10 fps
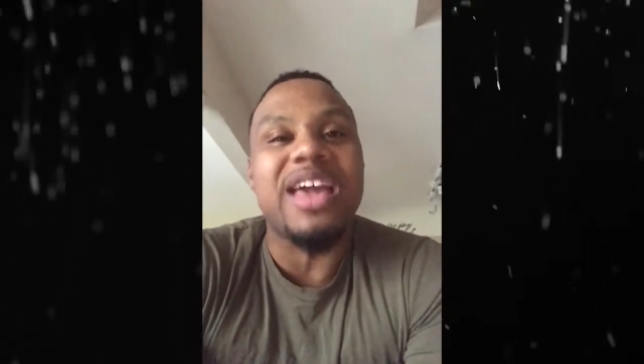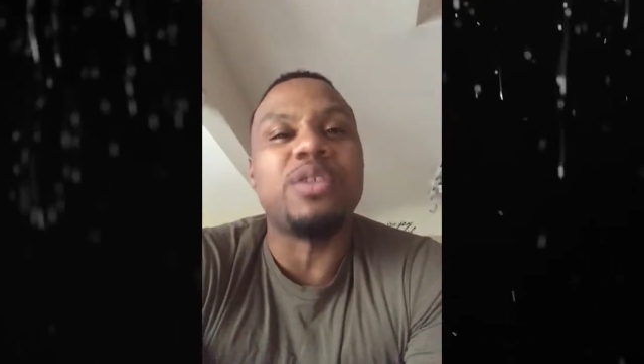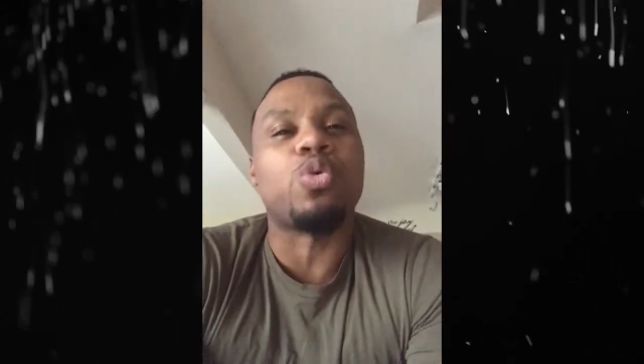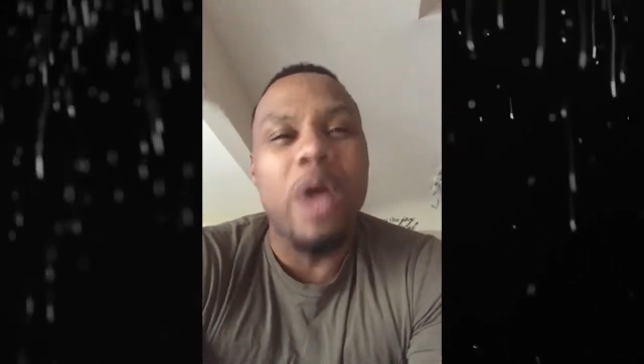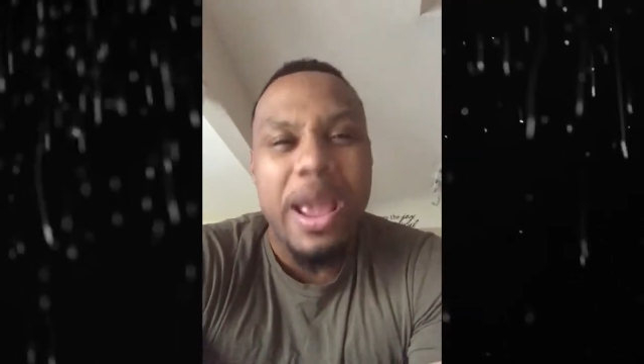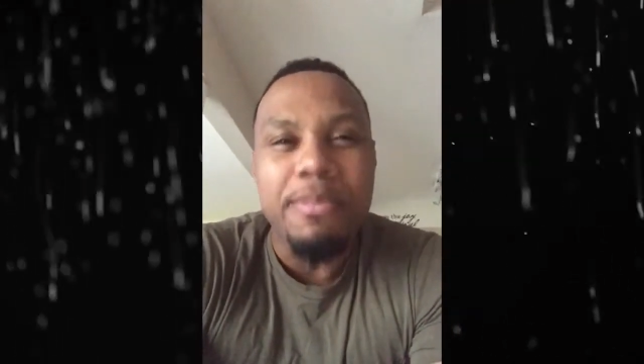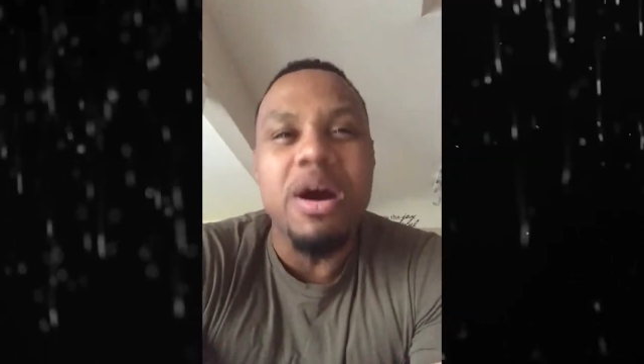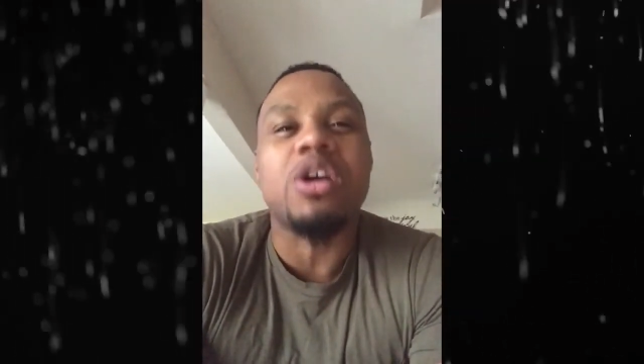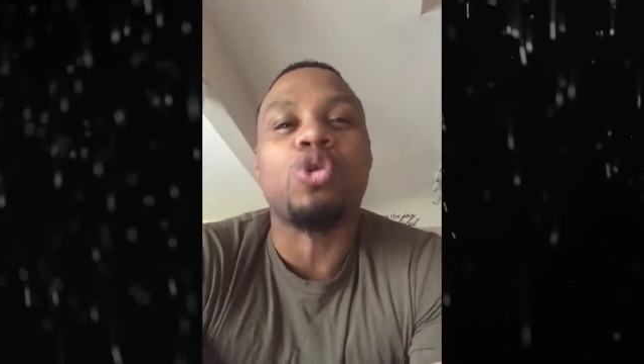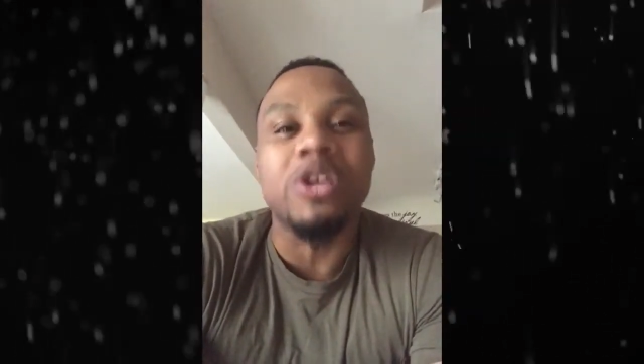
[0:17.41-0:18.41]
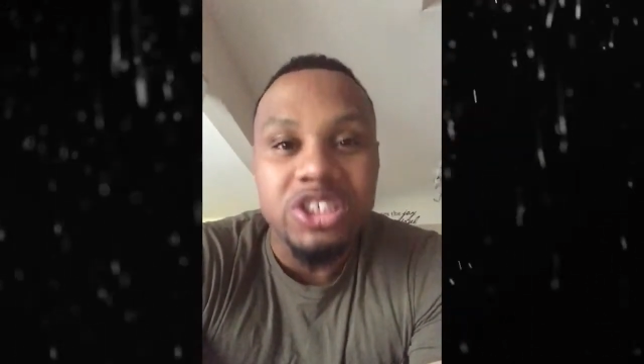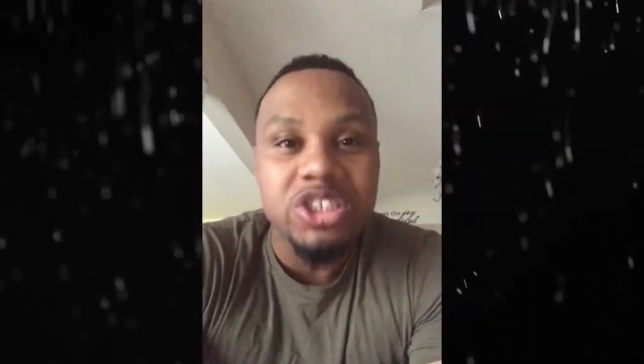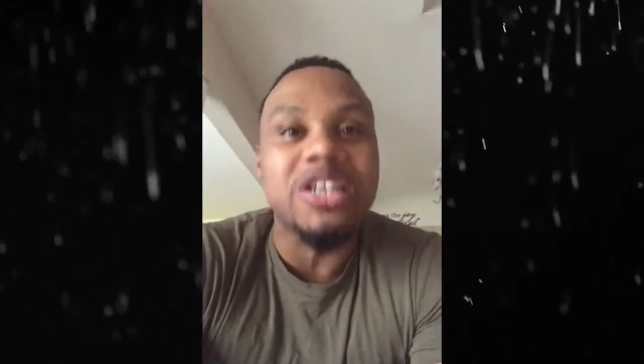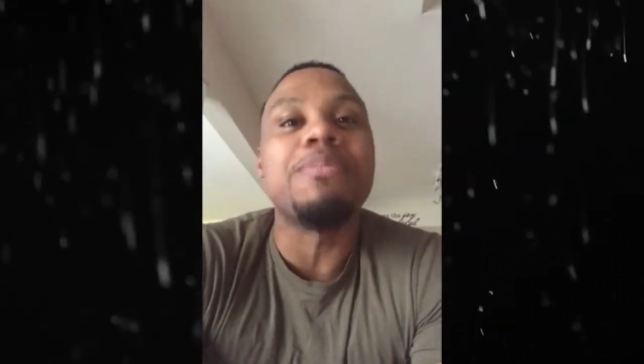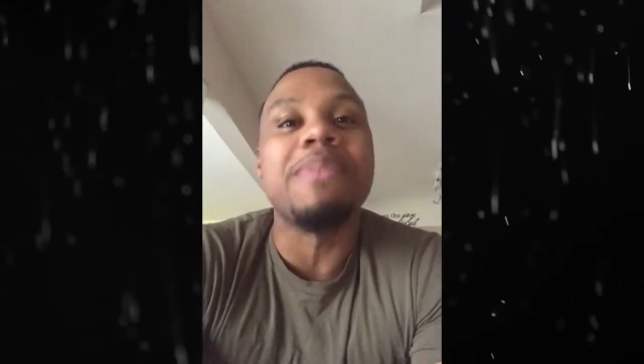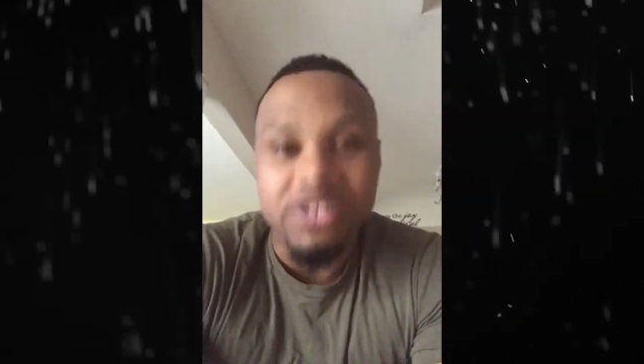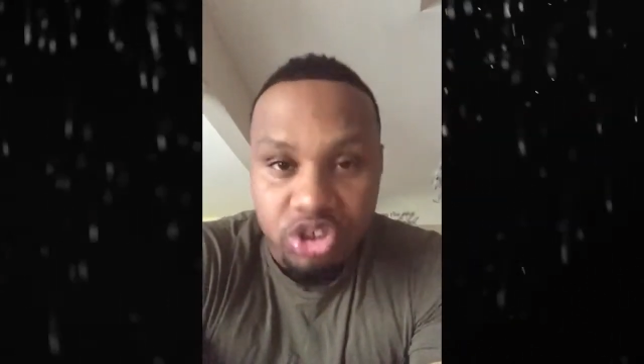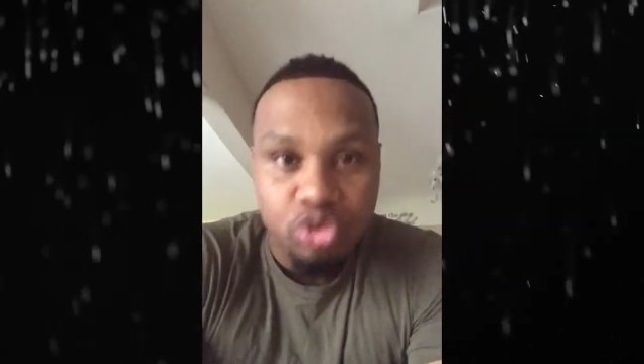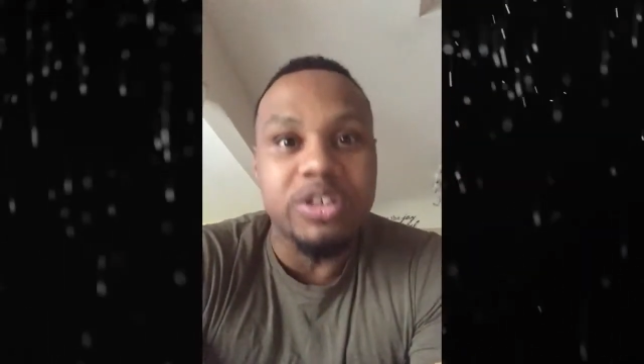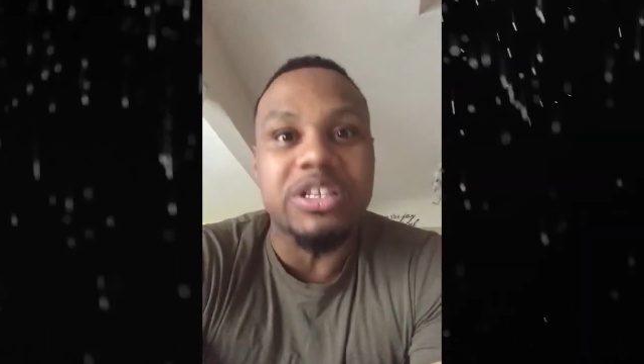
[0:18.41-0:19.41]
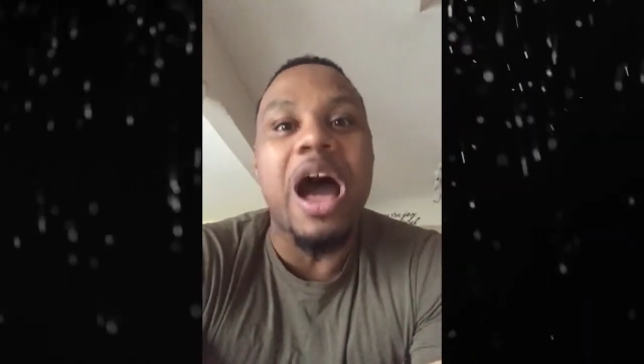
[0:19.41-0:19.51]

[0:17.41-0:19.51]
at Rhema Christian Ministries.